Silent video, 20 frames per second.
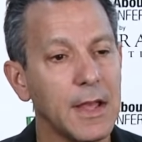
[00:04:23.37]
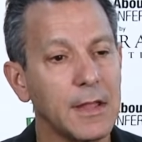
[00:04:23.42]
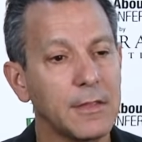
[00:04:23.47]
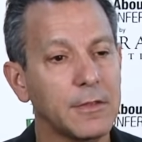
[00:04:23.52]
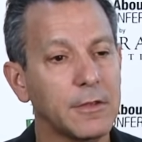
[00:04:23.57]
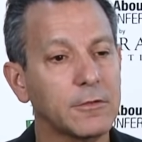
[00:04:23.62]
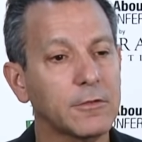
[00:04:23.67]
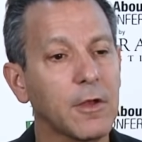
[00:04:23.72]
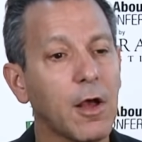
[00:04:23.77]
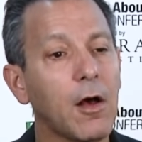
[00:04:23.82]

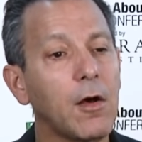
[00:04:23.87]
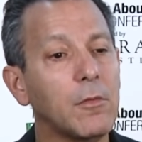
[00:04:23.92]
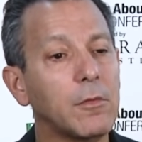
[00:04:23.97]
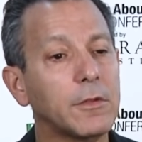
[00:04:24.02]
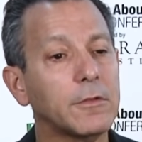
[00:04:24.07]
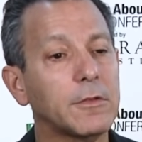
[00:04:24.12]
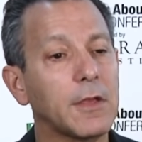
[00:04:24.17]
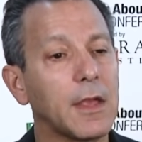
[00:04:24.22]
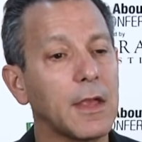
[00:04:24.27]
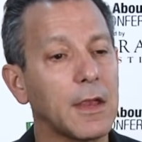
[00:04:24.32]
This all
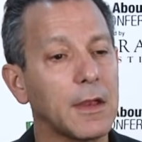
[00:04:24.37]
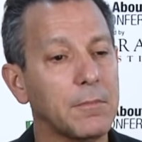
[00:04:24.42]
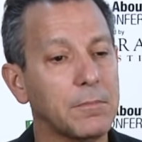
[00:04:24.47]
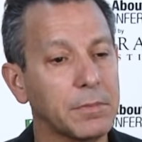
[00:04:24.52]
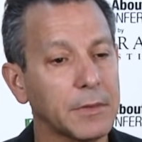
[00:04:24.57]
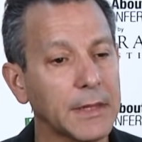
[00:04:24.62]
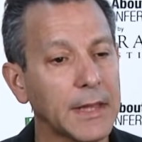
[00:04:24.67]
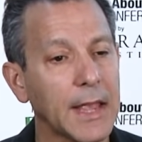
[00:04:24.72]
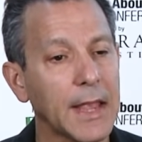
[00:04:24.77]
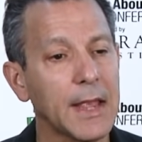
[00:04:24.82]
was a
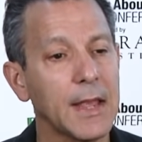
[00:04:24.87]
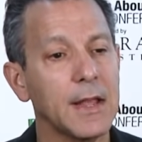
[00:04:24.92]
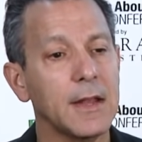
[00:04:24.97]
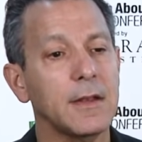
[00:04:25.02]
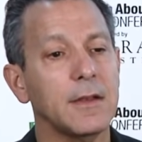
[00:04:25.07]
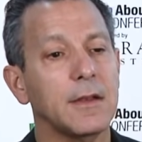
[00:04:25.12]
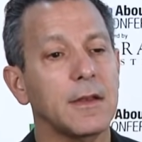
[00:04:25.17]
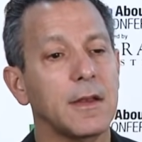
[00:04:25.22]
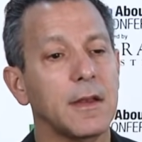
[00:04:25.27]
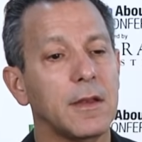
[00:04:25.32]

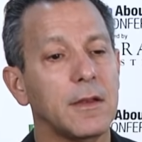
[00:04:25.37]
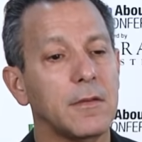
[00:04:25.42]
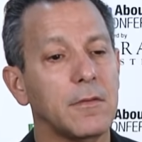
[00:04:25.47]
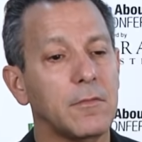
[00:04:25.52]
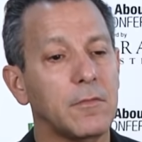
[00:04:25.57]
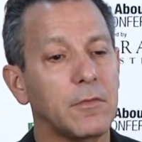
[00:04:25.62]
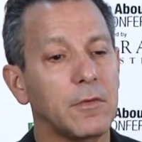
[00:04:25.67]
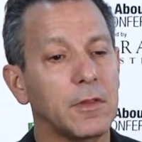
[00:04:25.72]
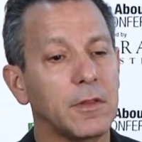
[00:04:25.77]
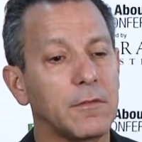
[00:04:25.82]
planned and
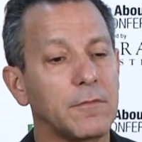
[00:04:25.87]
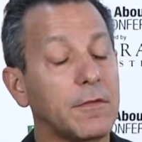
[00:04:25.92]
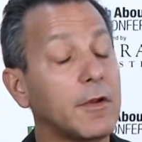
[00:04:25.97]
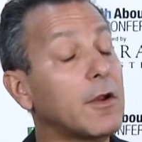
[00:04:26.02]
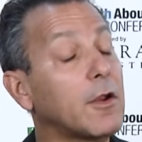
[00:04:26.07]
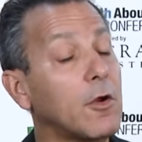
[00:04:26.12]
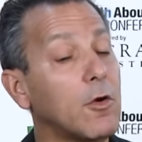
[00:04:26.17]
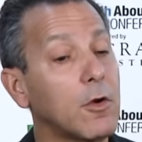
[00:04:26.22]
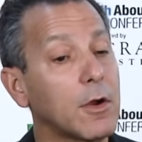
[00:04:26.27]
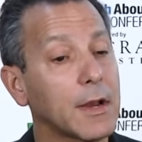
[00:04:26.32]
really
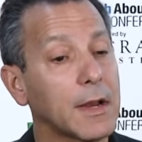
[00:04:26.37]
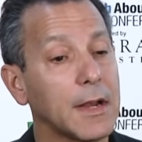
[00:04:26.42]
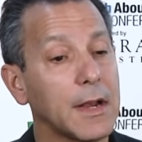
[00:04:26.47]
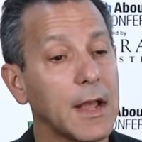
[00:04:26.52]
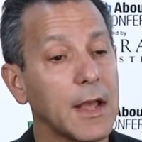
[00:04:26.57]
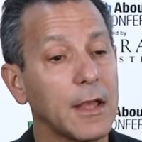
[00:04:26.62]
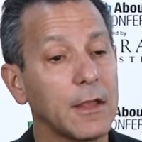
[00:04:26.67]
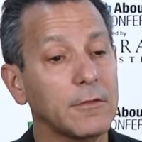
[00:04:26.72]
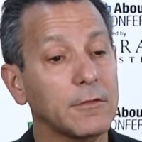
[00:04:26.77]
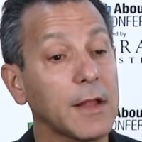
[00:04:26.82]
very
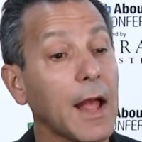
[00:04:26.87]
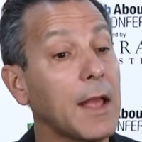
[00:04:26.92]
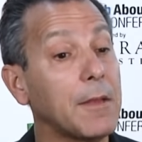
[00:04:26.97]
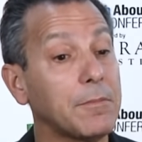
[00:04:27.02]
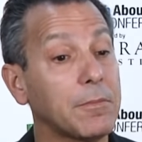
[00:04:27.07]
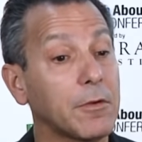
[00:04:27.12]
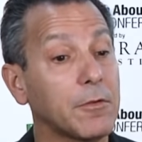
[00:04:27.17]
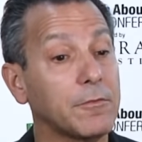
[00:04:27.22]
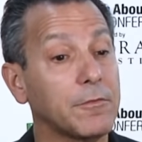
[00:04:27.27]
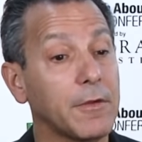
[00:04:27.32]
organized,
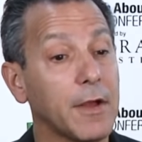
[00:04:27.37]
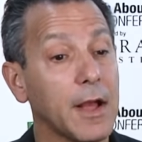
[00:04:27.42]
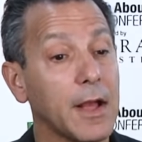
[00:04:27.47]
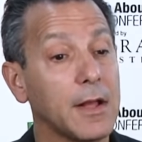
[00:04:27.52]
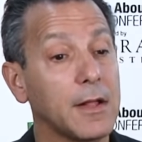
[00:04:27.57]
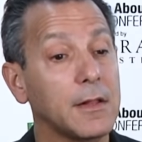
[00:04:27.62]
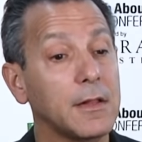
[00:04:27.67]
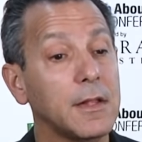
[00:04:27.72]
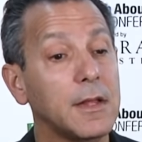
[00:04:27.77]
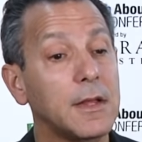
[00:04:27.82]

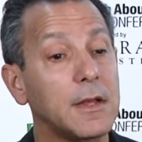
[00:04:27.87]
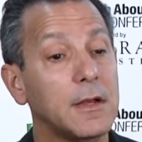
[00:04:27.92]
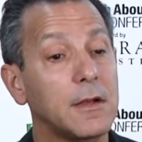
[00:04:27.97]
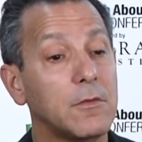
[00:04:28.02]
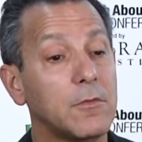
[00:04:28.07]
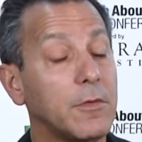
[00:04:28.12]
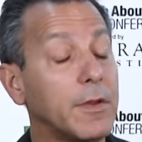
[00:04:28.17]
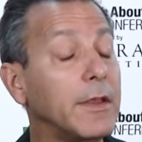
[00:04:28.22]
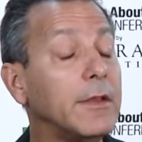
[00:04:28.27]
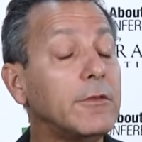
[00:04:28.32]
high-profile
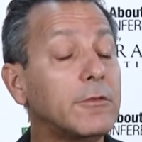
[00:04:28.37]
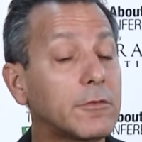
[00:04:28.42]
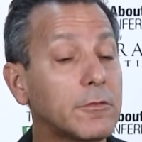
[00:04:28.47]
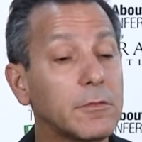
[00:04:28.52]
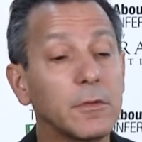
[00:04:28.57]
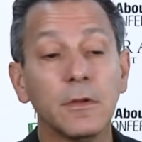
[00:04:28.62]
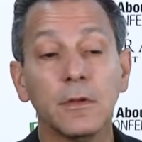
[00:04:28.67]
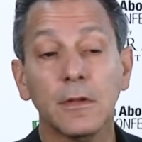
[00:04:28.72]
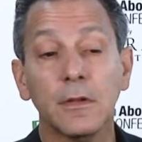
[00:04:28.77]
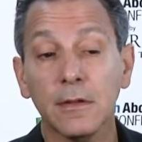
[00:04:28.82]
reach
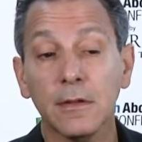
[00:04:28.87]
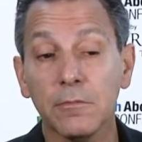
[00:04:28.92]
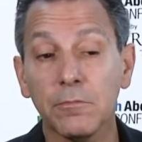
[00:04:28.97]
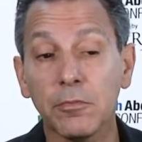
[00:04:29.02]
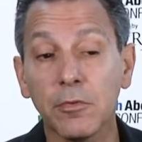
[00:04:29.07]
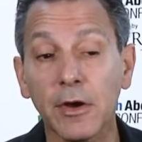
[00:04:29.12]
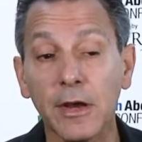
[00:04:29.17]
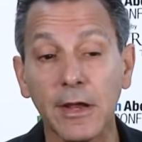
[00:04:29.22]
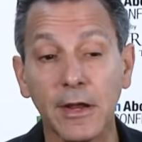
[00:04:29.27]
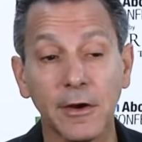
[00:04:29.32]

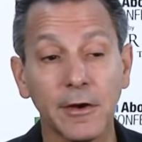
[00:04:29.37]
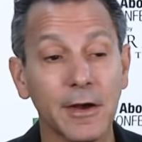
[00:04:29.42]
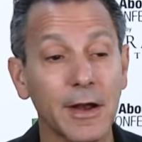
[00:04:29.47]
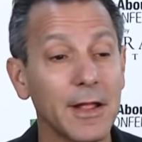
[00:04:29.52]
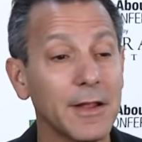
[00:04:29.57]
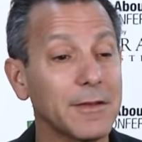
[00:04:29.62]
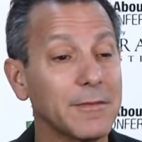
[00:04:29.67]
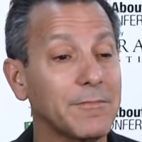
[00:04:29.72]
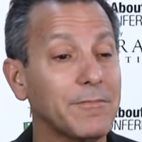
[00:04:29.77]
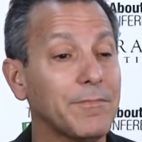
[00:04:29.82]

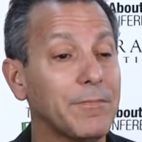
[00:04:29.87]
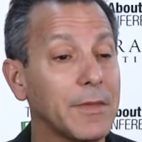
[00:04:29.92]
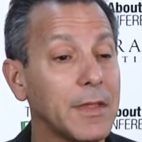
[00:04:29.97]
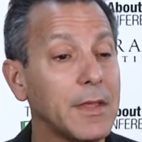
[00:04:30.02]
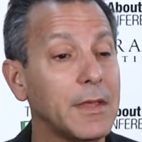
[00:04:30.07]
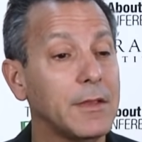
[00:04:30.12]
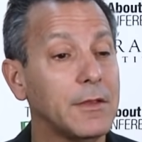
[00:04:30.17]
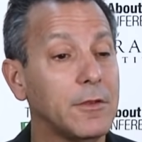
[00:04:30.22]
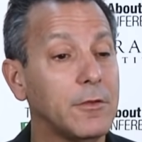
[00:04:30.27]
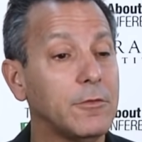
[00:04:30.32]
pre-internet,
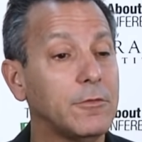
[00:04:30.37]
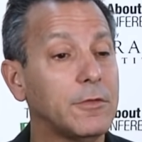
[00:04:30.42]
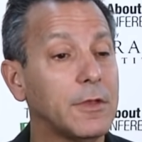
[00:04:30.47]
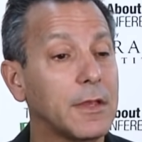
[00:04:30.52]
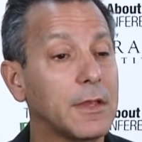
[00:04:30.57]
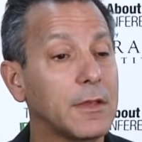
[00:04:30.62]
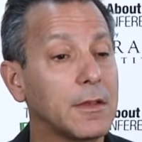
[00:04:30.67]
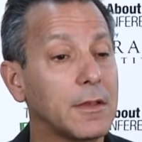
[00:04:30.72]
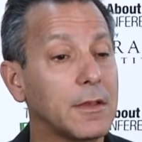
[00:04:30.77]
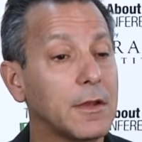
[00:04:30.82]

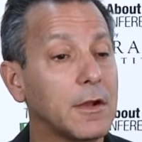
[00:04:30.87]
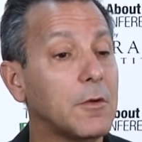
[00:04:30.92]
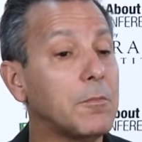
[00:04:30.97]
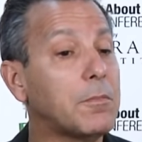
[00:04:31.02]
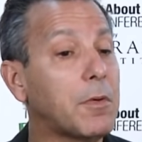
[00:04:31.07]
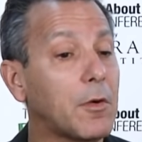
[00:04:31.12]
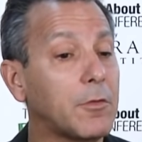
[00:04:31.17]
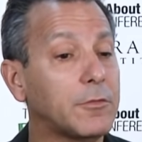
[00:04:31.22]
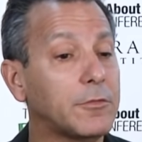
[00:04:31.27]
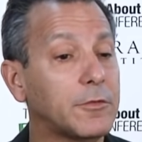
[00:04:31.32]
using you know
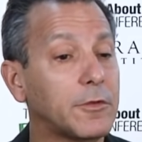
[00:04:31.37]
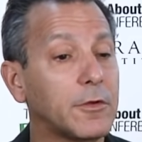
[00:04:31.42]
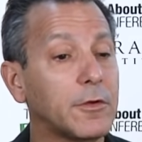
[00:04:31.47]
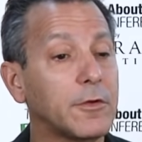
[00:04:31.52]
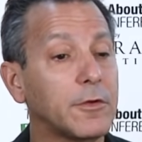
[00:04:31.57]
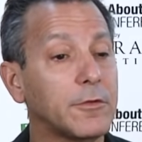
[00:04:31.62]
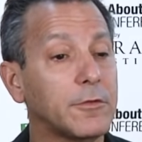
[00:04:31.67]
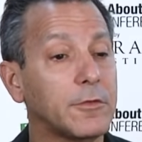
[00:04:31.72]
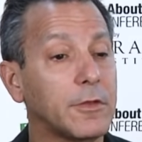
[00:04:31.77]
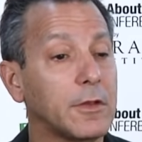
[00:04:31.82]

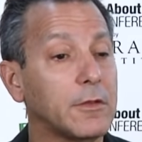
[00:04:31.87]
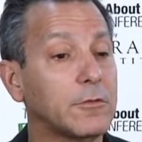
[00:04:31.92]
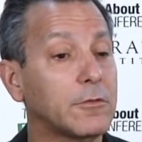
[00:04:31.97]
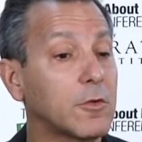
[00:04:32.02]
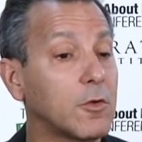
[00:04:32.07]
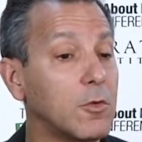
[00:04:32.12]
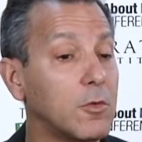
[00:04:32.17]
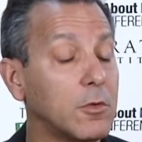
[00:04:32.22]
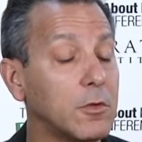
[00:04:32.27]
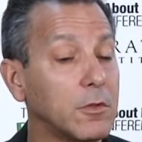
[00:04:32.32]
posters and
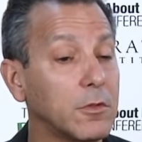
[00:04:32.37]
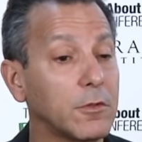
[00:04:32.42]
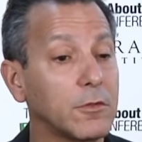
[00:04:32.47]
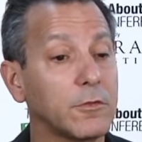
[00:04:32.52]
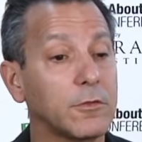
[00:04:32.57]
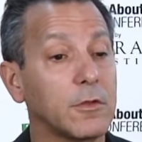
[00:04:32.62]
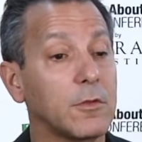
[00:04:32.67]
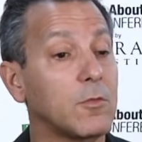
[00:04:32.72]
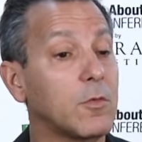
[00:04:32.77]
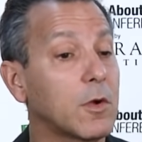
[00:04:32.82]

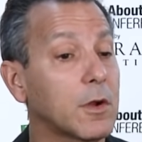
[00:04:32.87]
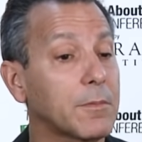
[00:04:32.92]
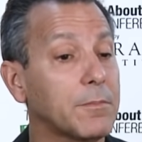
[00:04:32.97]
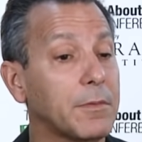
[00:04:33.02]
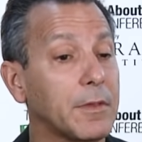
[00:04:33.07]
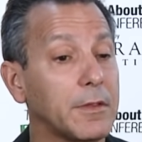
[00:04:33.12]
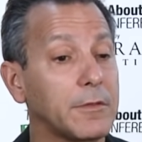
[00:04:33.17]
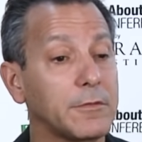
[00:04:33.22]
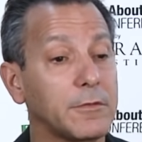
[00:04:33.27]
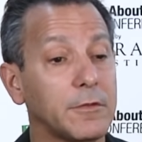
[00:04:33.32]
schools and
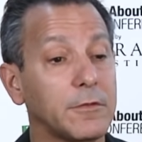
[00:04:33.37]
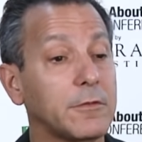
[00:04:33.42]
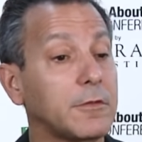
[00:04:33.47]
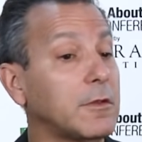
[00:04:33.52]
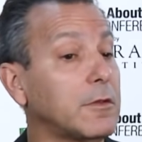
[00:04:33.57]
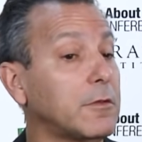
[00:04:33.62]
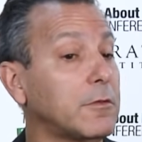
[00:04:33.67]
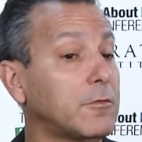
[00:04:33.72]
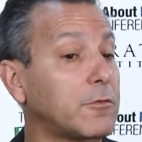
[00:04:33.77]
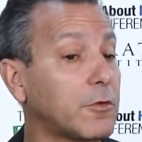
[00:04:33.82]
workplaces
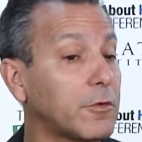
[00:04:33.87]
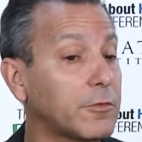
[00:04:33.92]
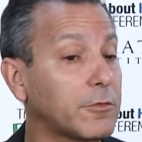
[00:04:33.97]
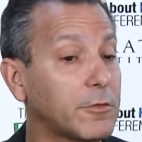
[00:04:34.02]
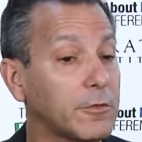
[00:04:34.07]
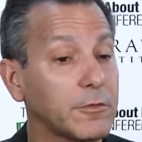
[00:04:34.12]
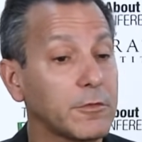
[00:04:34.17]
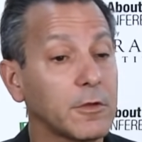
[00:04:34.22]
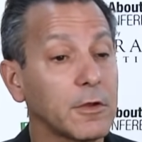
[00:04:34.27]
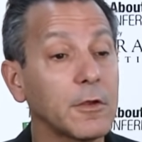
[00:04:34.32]
and
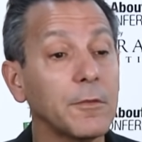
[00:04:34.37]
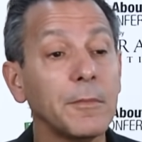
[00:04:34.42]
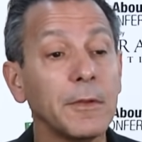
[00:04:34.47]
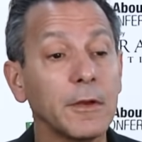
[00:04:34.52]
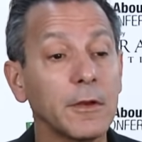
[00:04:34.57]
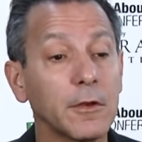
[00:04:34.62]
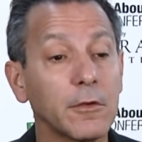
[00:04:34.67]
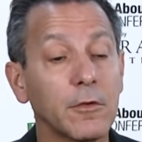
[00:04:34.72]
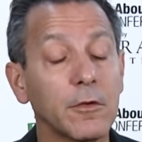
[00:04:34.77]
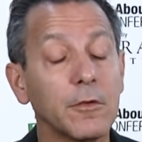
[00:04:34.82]
churches and
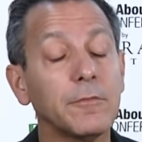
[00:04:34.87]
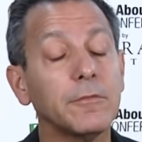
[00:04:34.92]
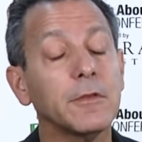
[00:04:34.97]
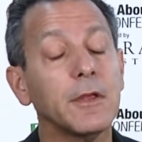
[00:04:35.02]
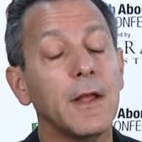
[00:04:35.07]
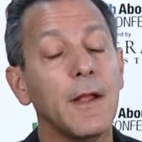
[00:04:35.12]
community groups.